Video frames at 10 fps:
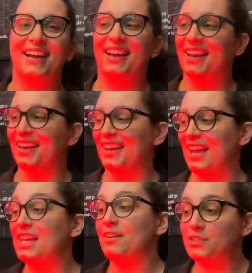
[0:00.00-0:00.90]
Uh,
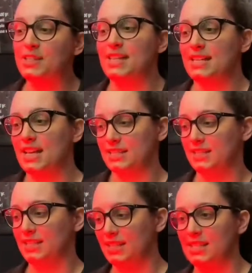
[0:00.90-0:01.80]
I have to say that
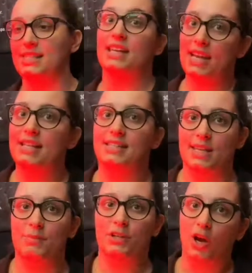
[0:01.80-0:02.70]
uh, these are
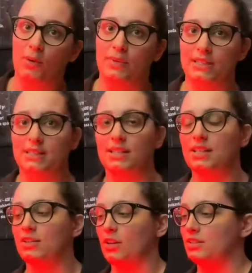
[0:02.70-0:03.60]
lightsaber combat,
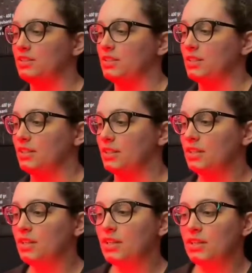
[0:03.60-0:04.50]
uh, not,
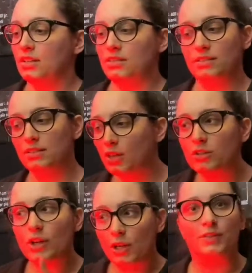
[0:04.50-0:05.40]

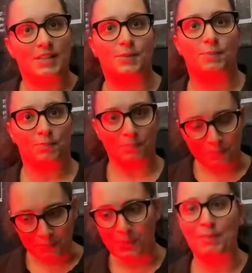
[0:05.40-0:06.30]
not all of these
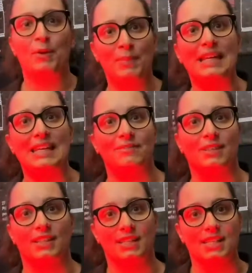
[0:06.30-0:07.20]
people believe
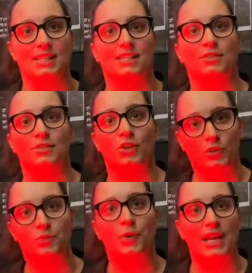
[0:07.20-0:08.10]
these
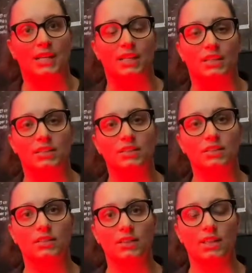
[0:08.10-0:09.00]
don't break
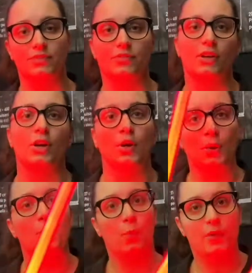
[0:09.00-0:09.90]
if
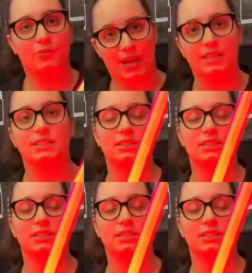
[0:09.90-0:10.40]
we fight.